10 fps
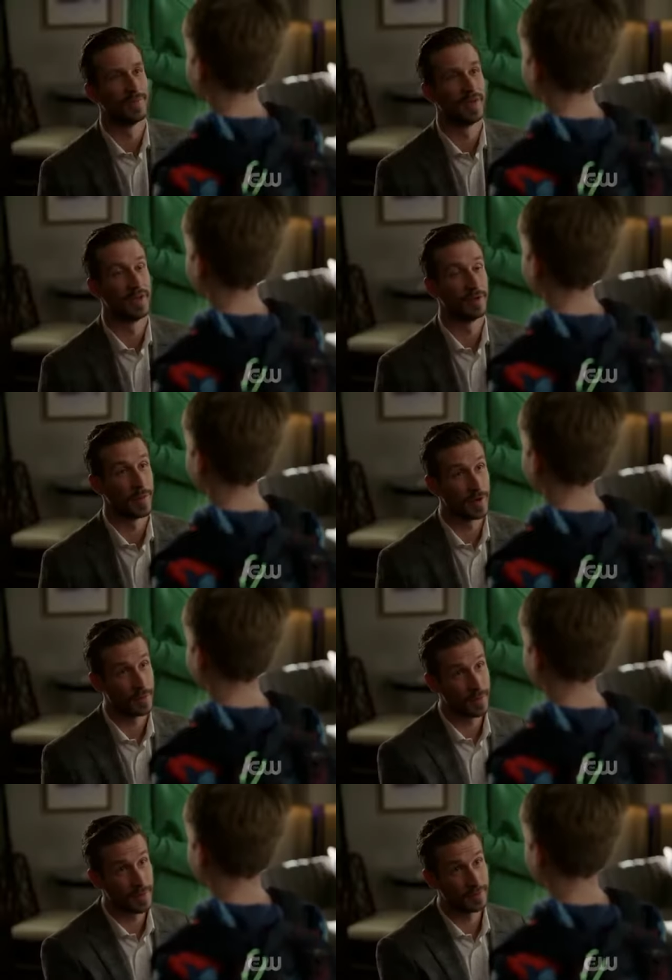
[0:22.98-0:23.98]
And hey, no
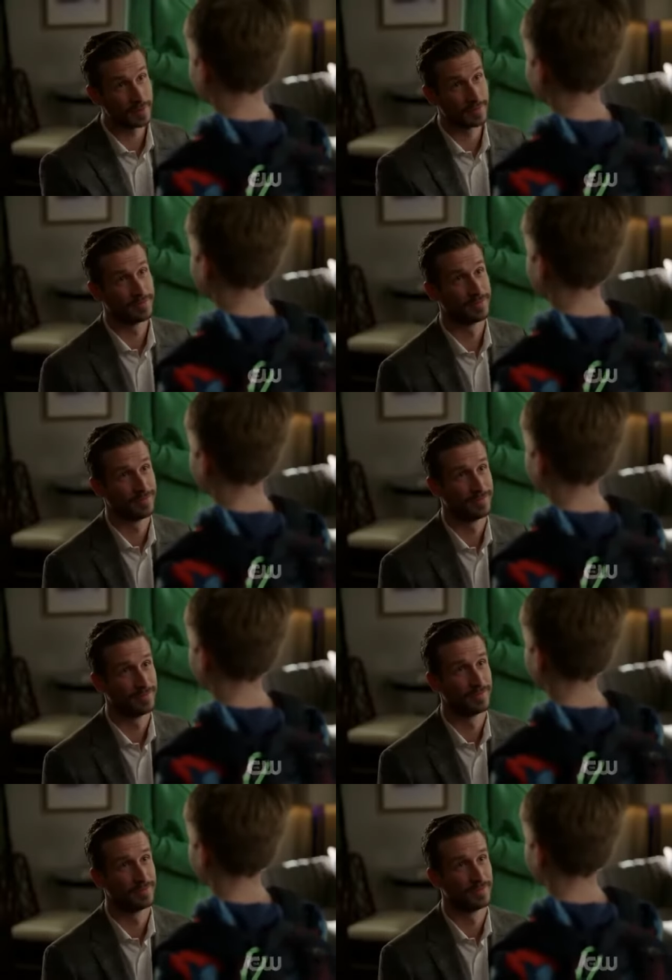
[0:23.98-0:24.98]
matter what,
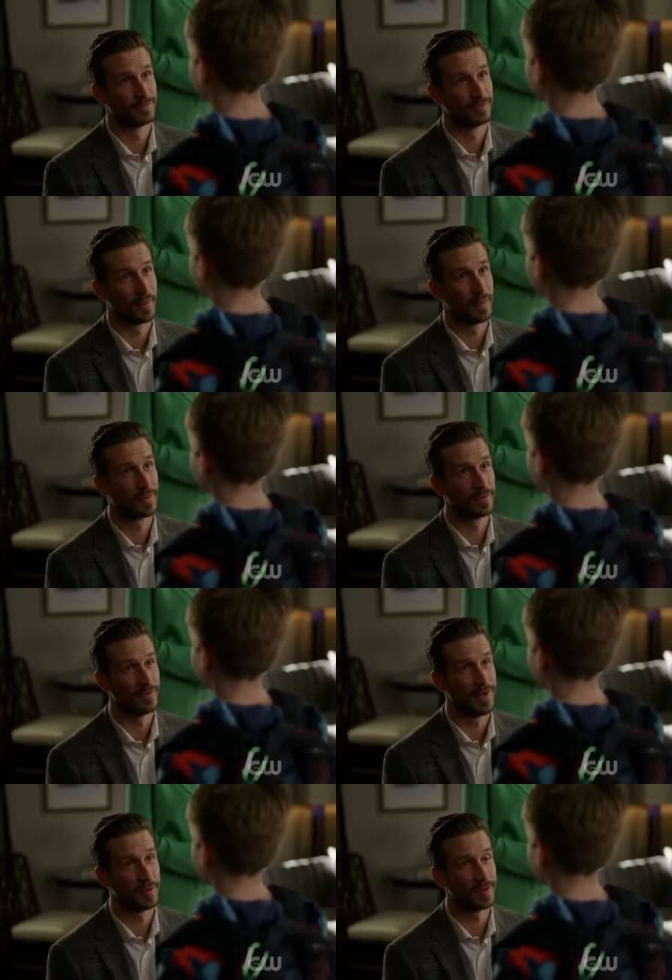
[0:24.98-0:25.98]
we're
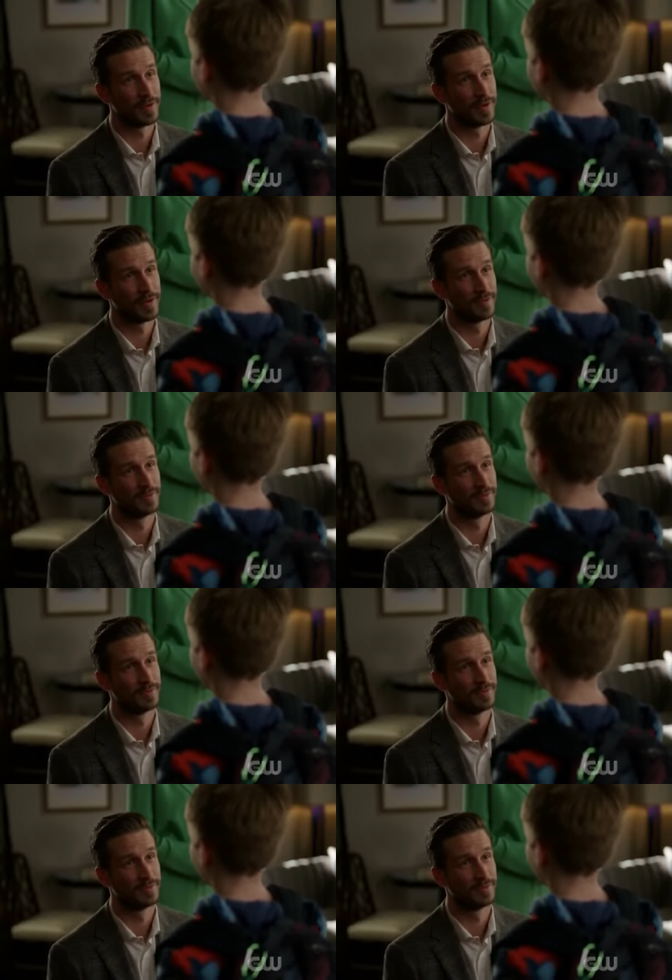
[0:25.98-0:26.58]
family, okay?